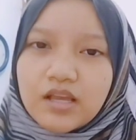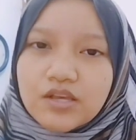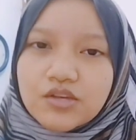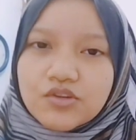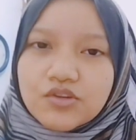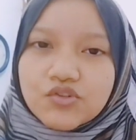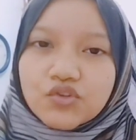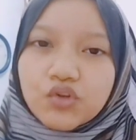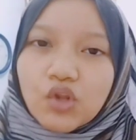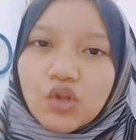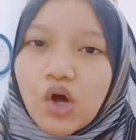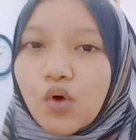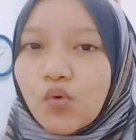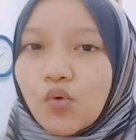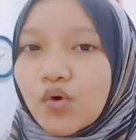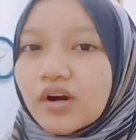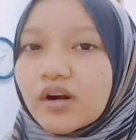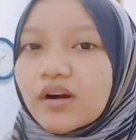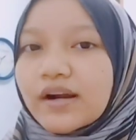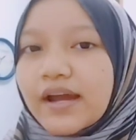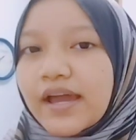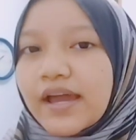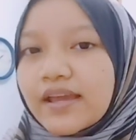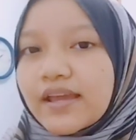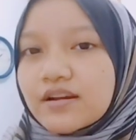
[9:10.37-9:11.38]
Slower
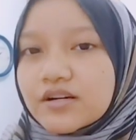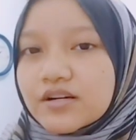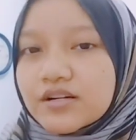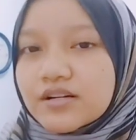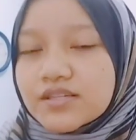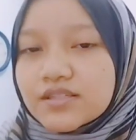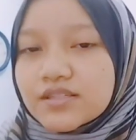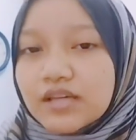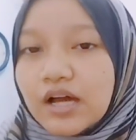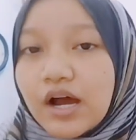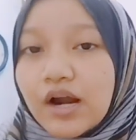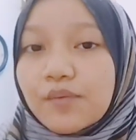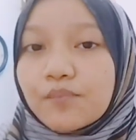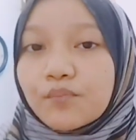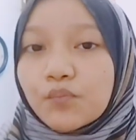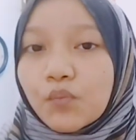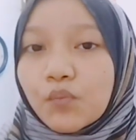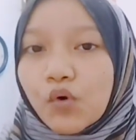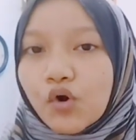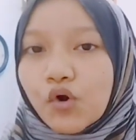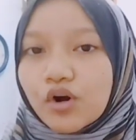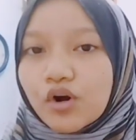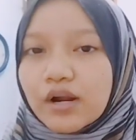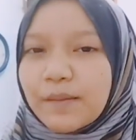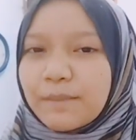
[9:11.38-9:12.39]
writers are
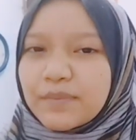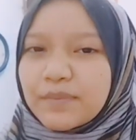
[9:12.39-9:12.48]
more